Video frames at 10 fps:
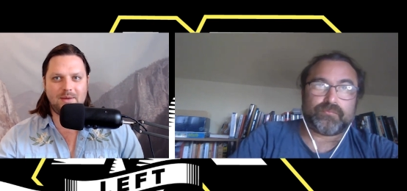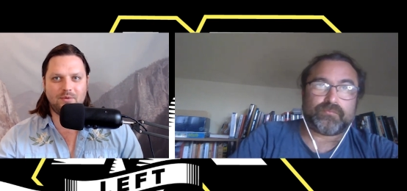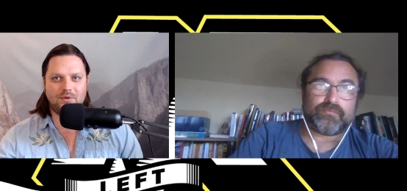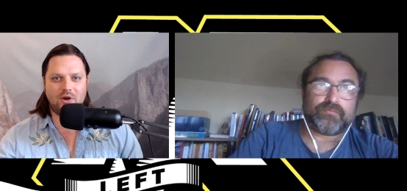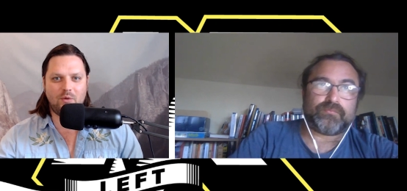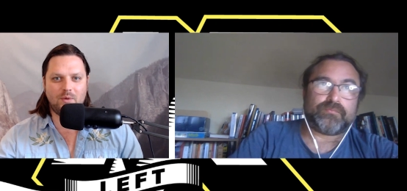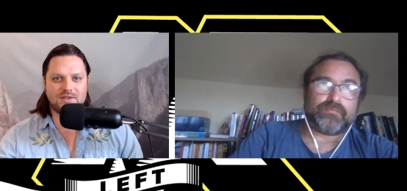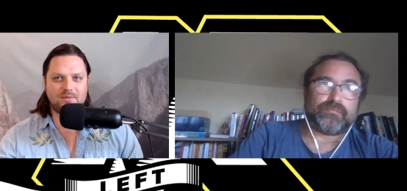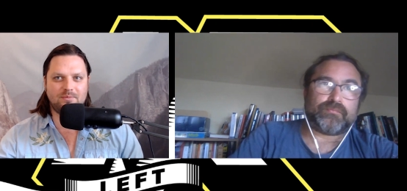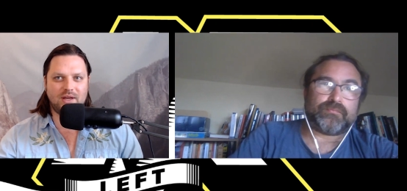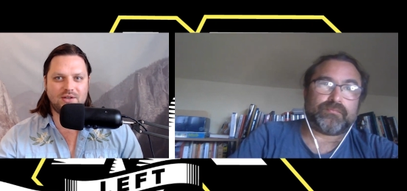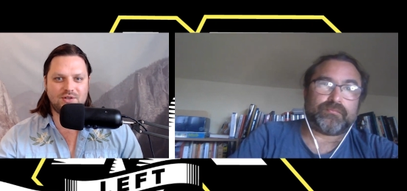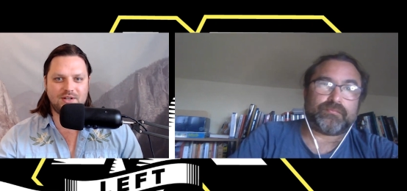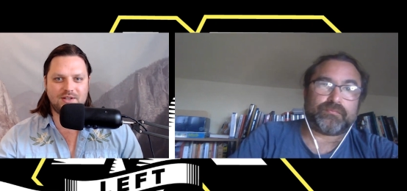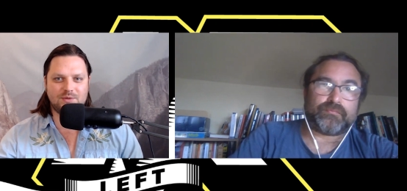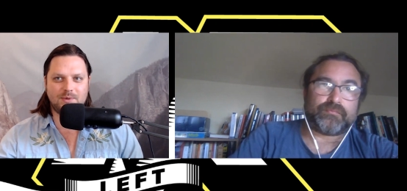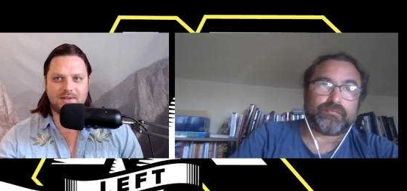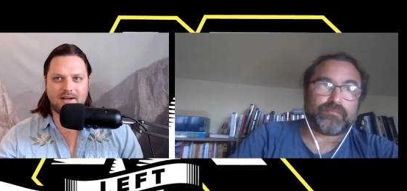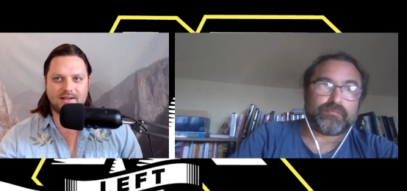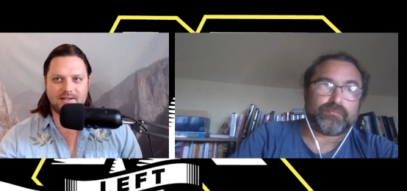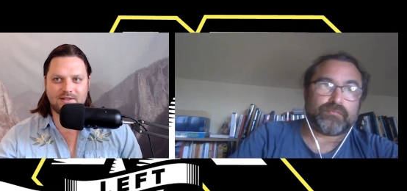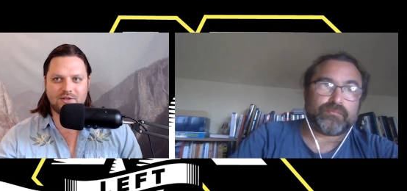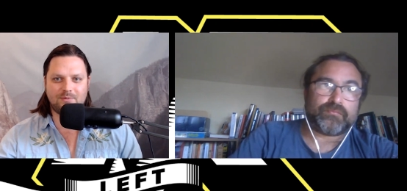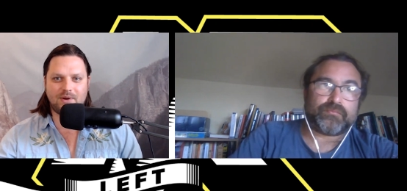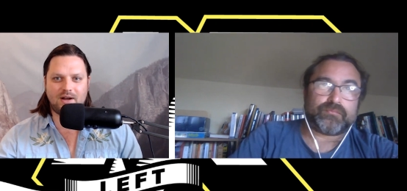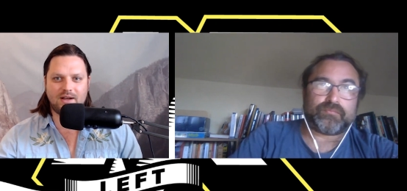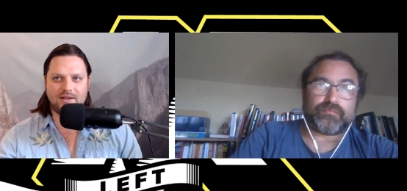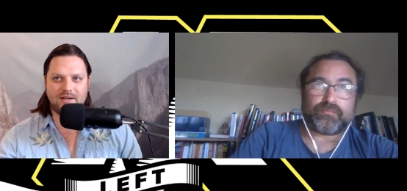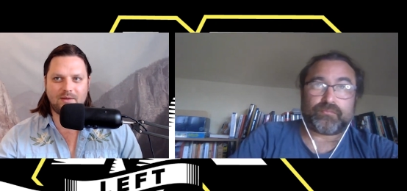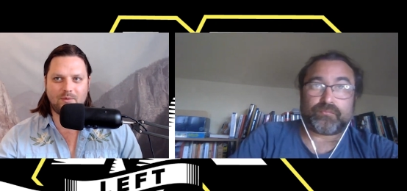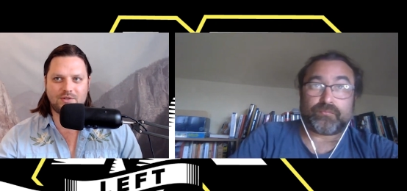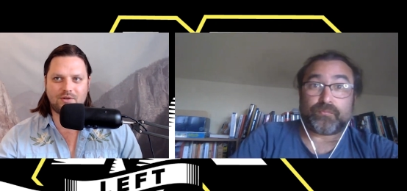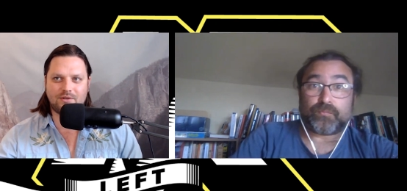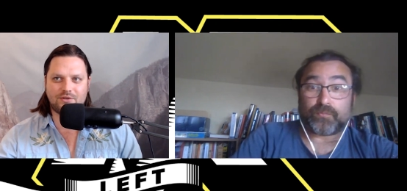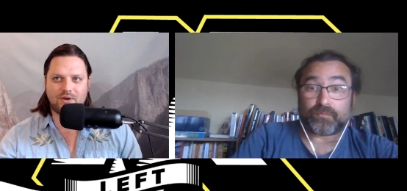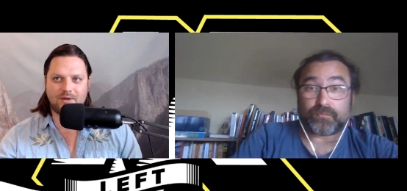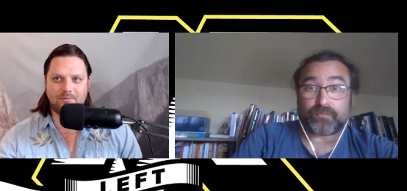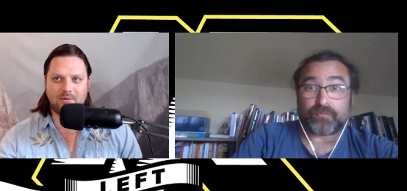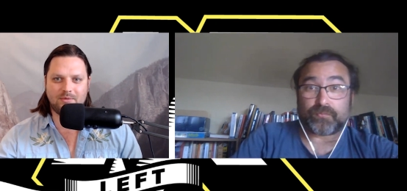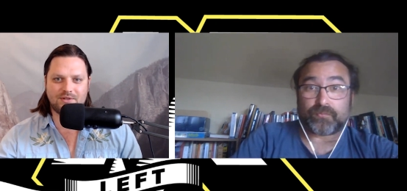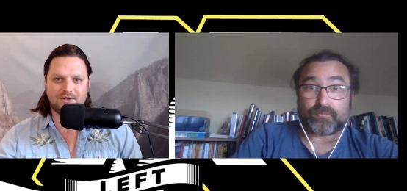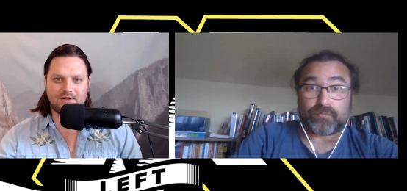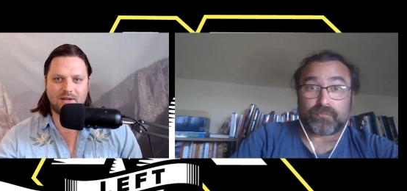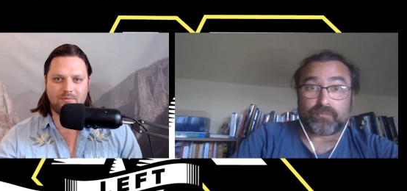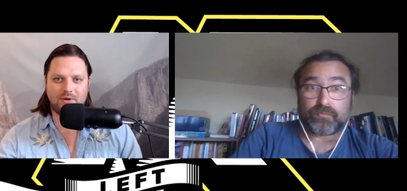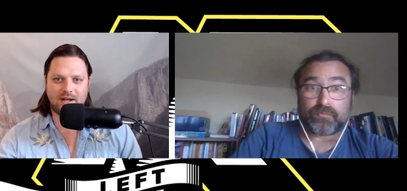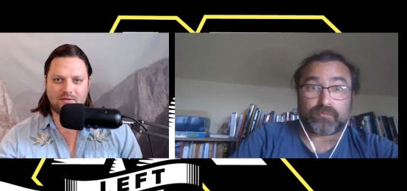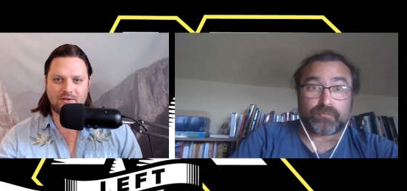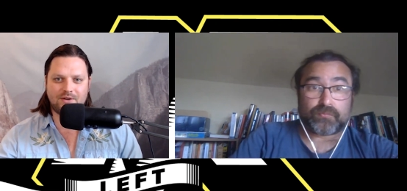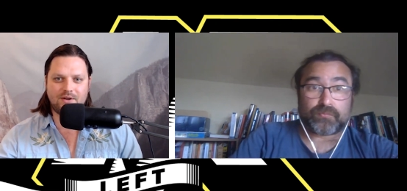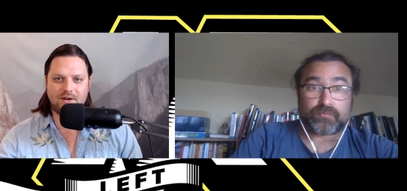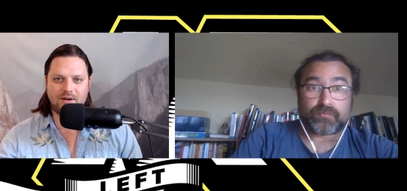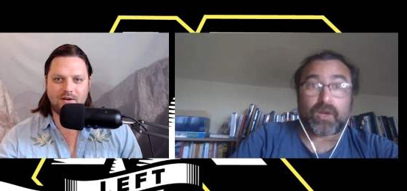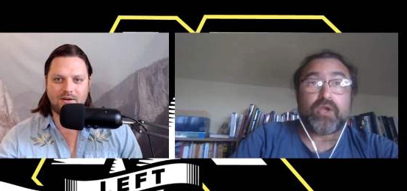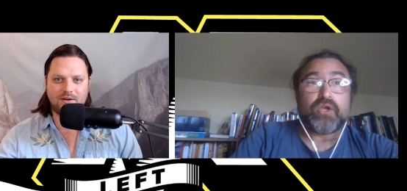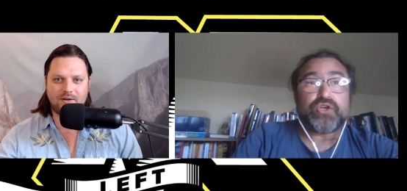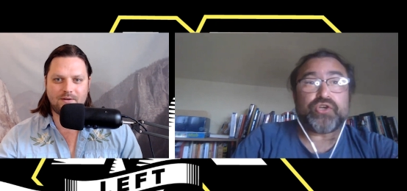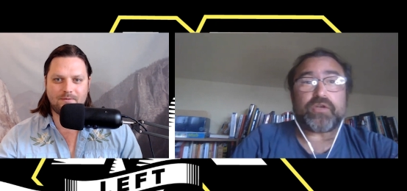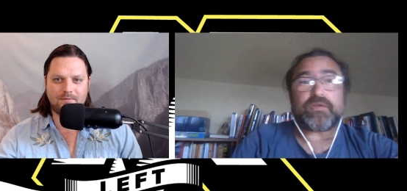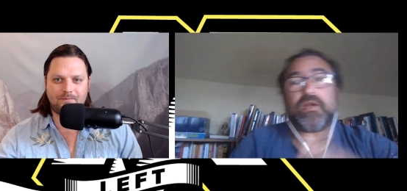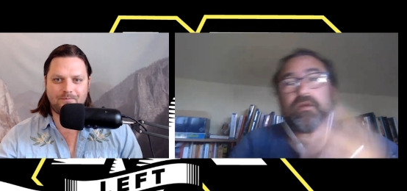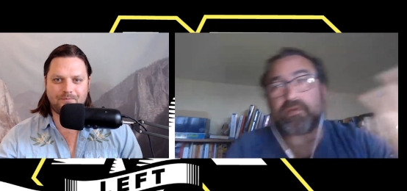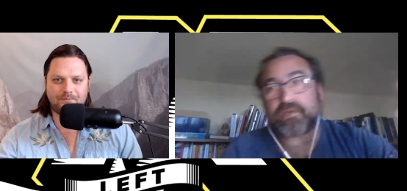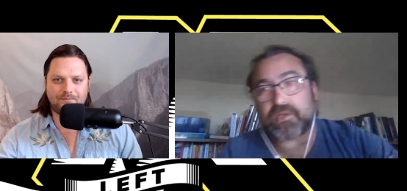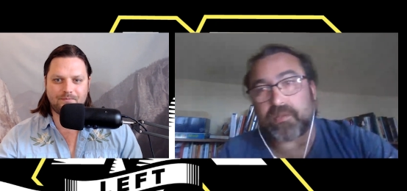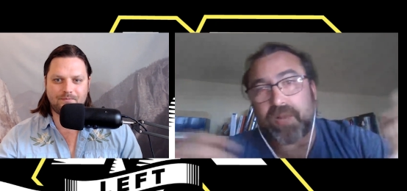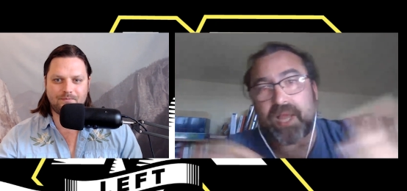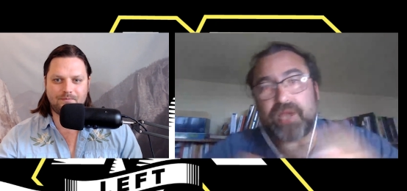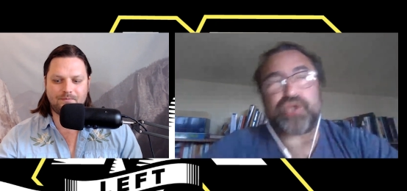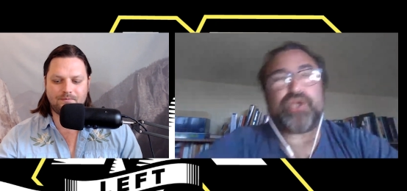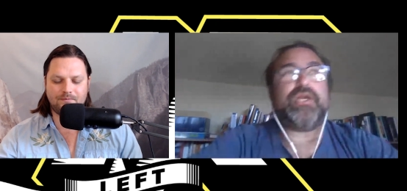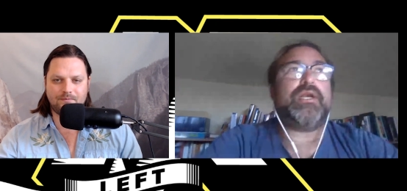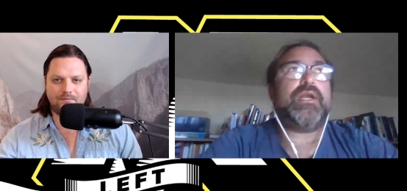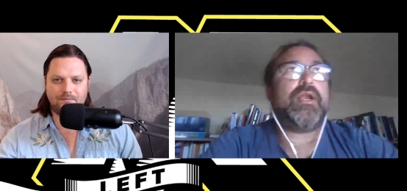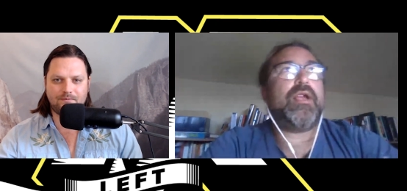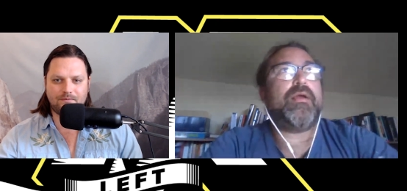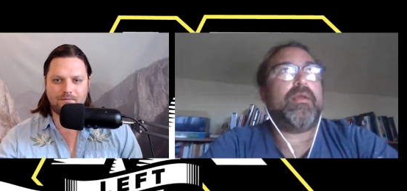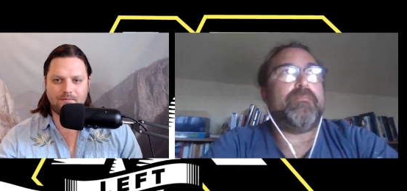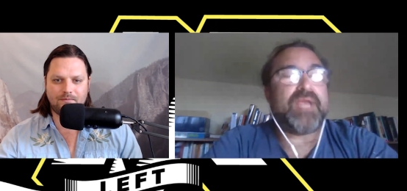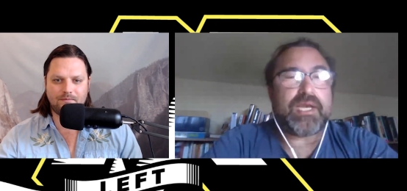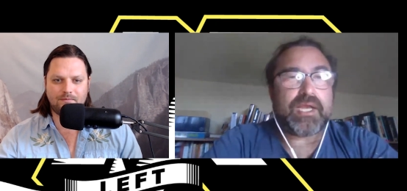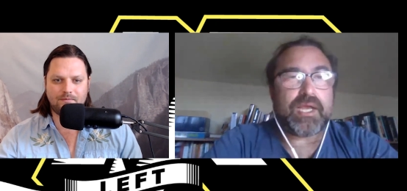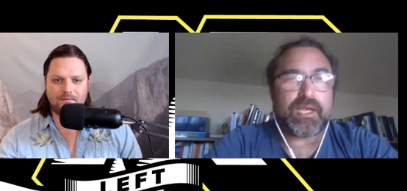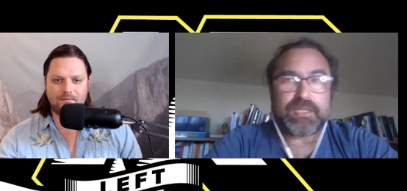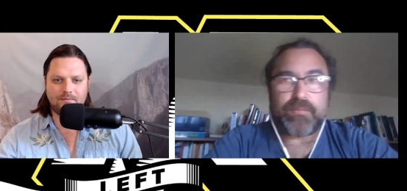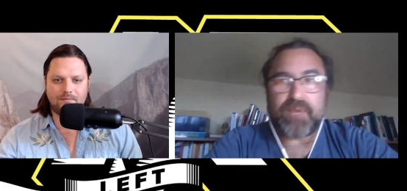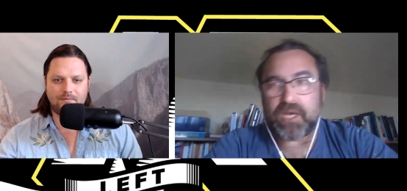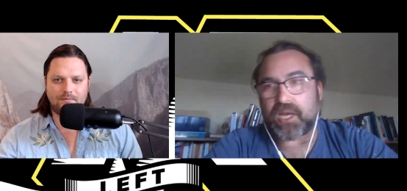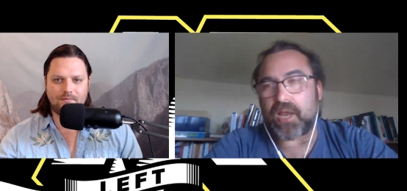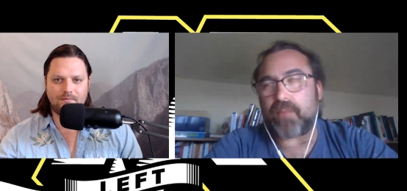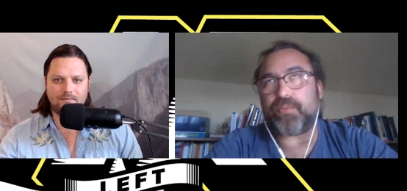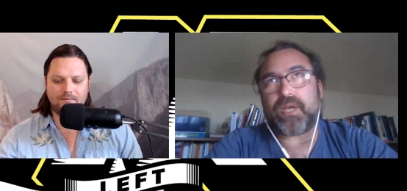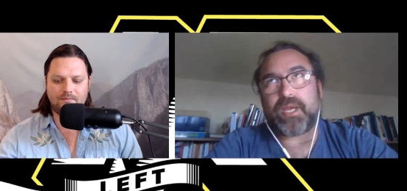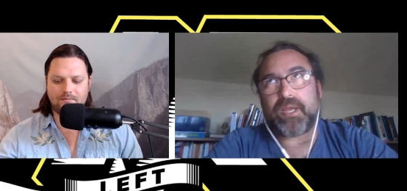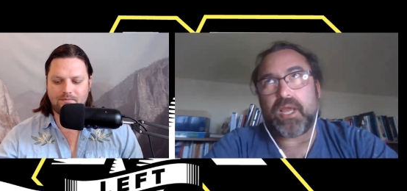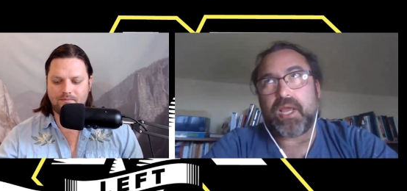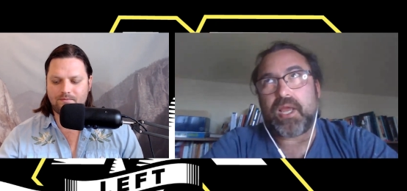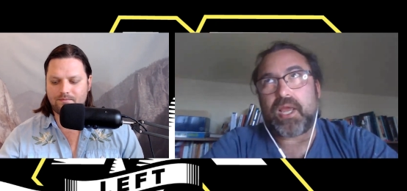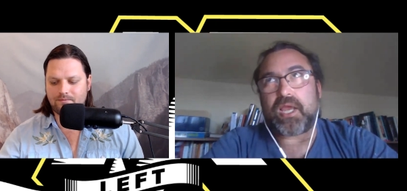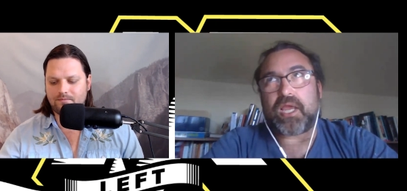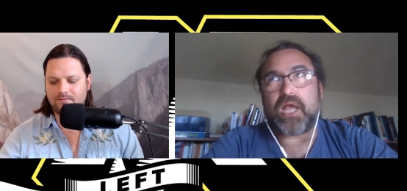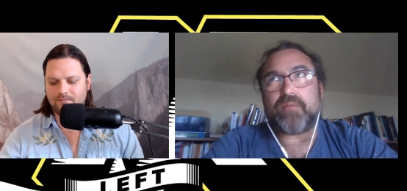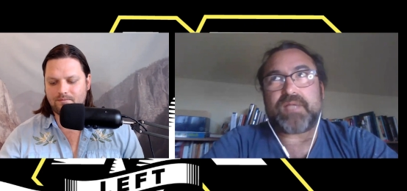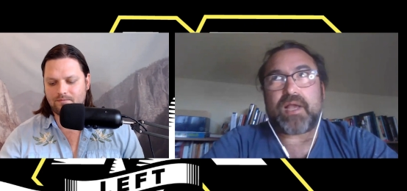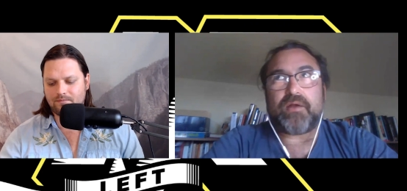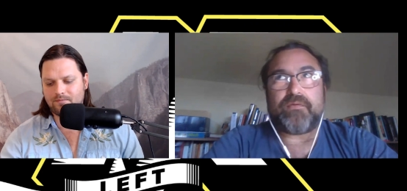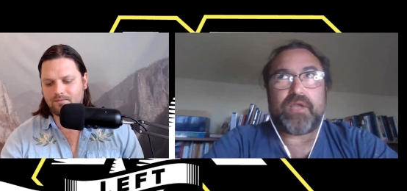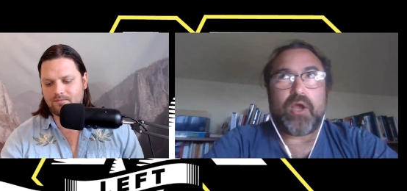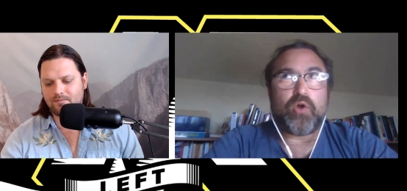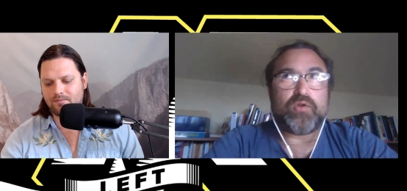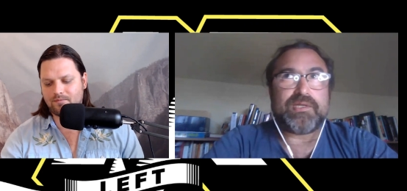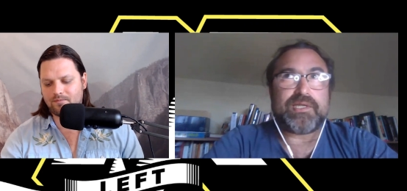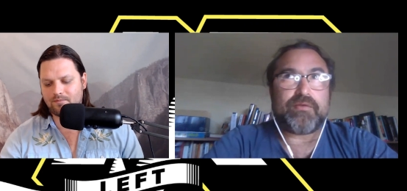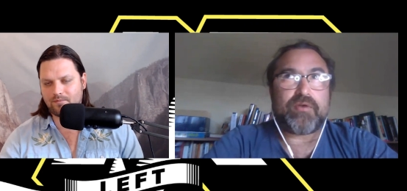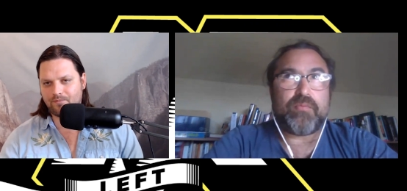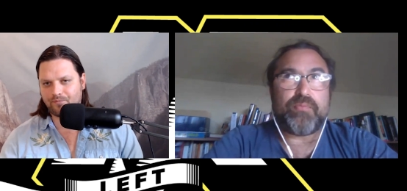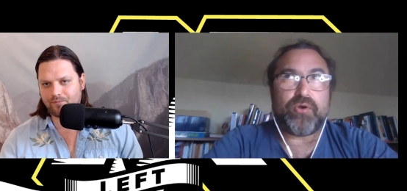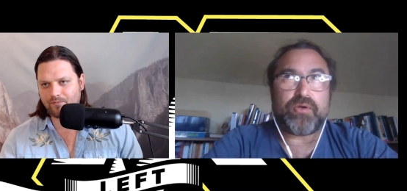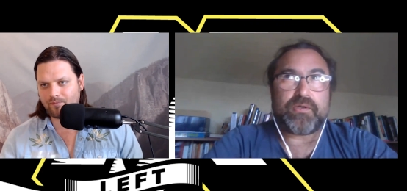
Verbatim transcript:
Speaker 1: people know what sublation is, what the ideas are behind it, and what y'all are trying to publish and, and put out there?
Speaker 2: Sure. So Sublation Media is a media company. It comes out of the old Zero